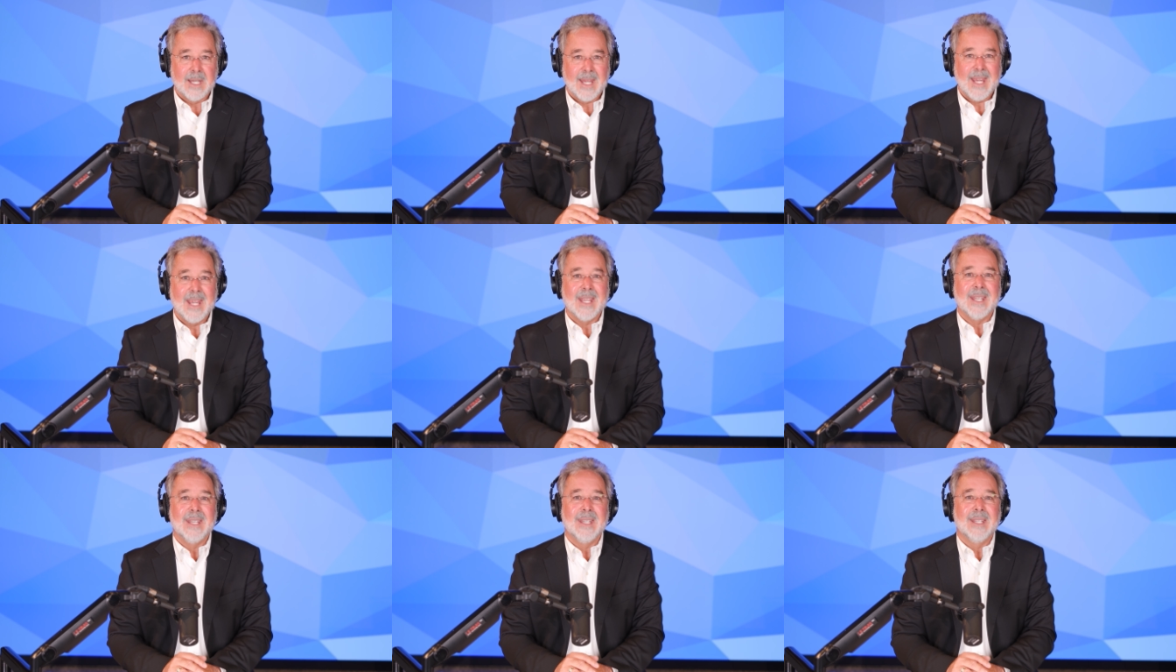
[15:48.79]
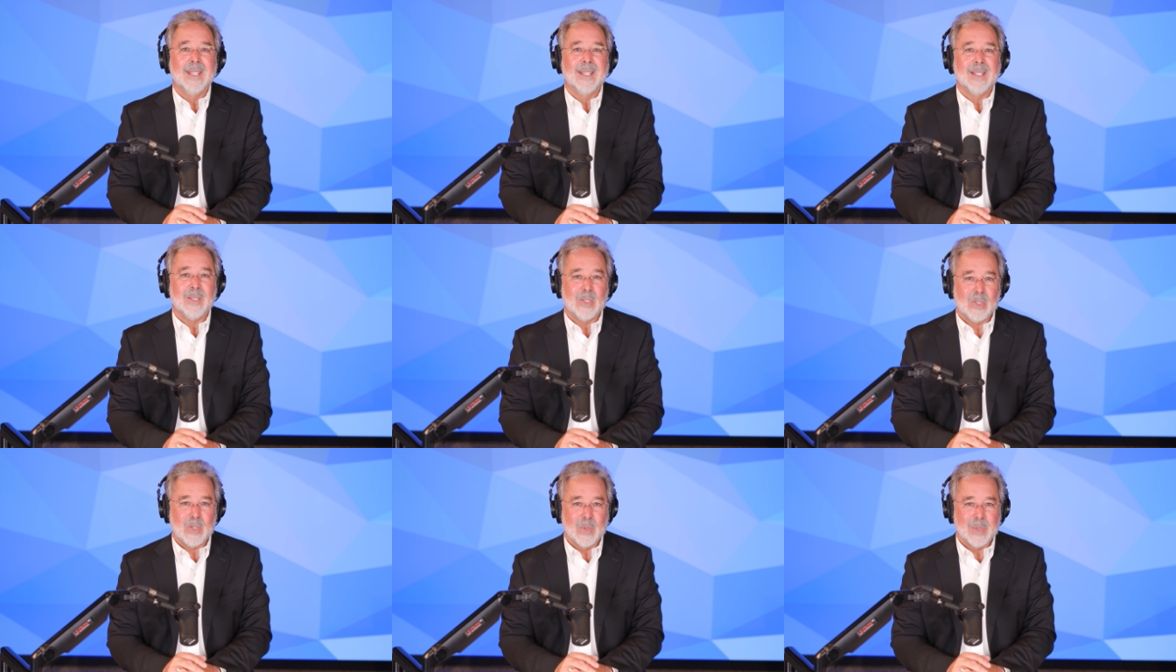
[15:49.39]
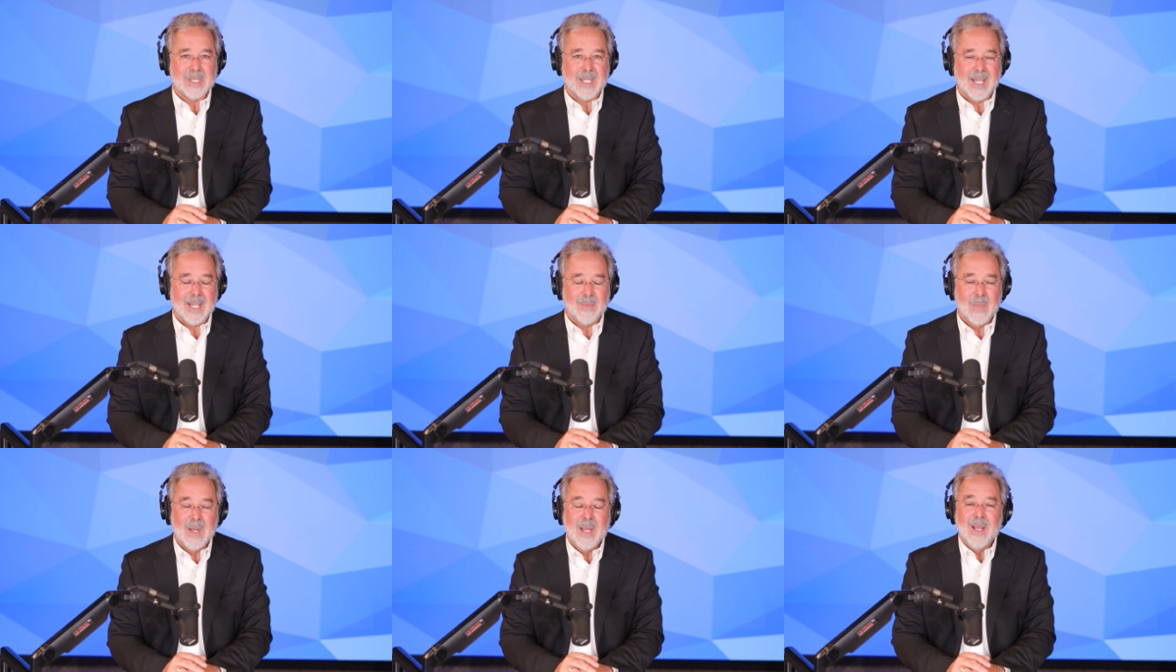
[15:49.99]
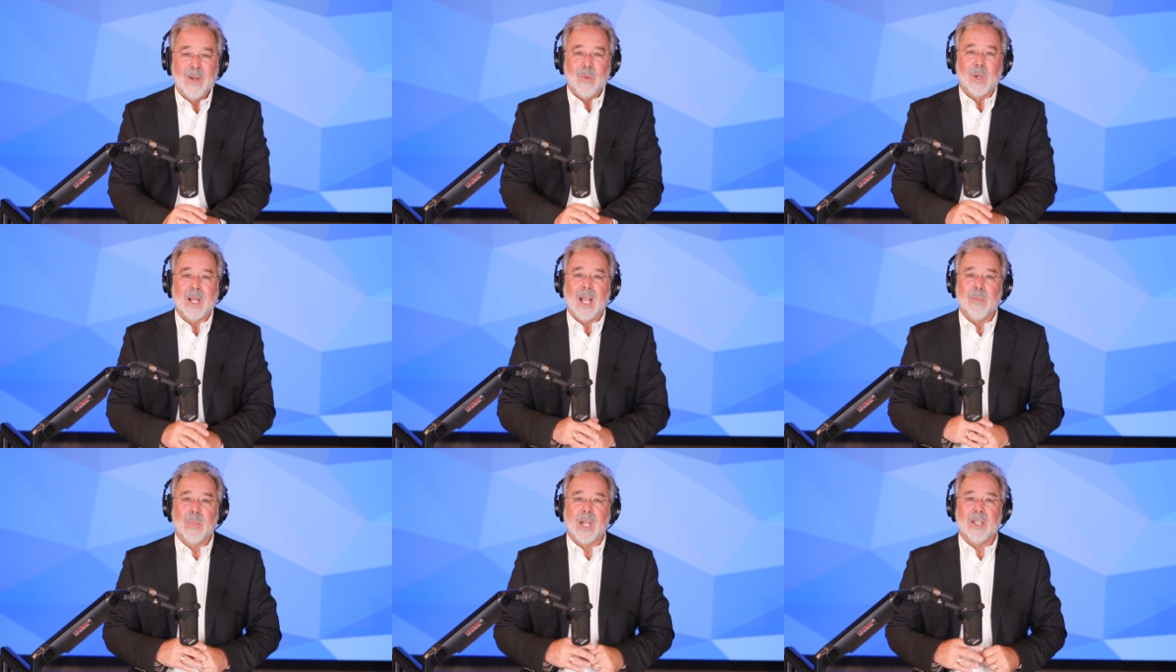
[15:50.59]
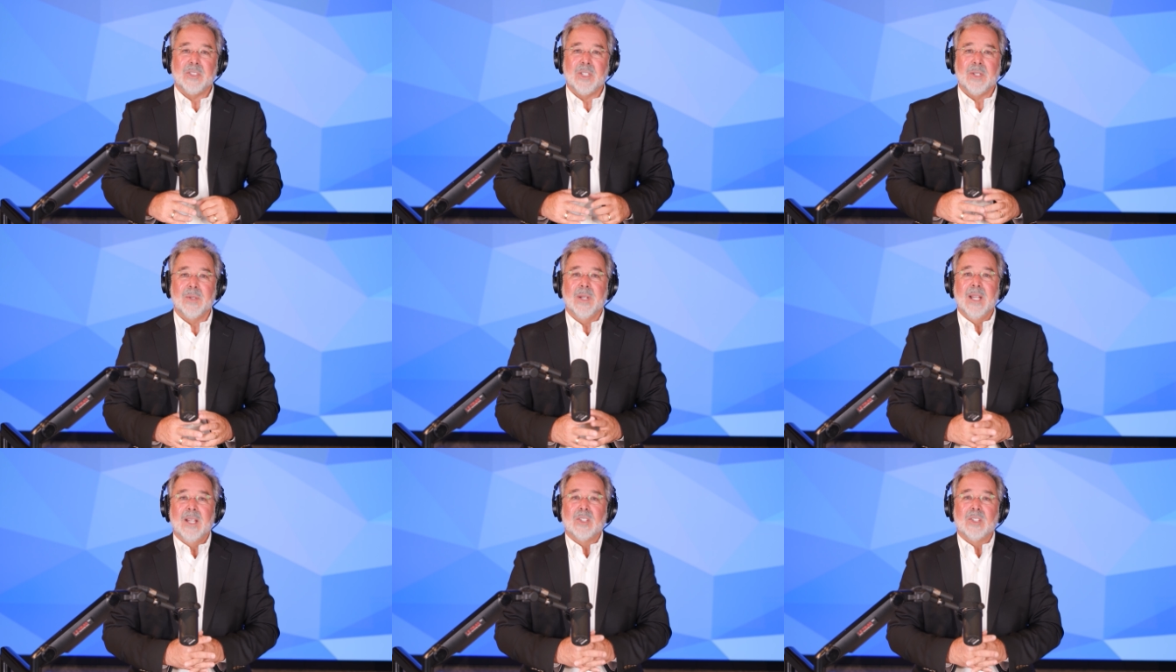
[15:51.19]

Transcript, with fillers: In Yeshua's name. Well, God bless you.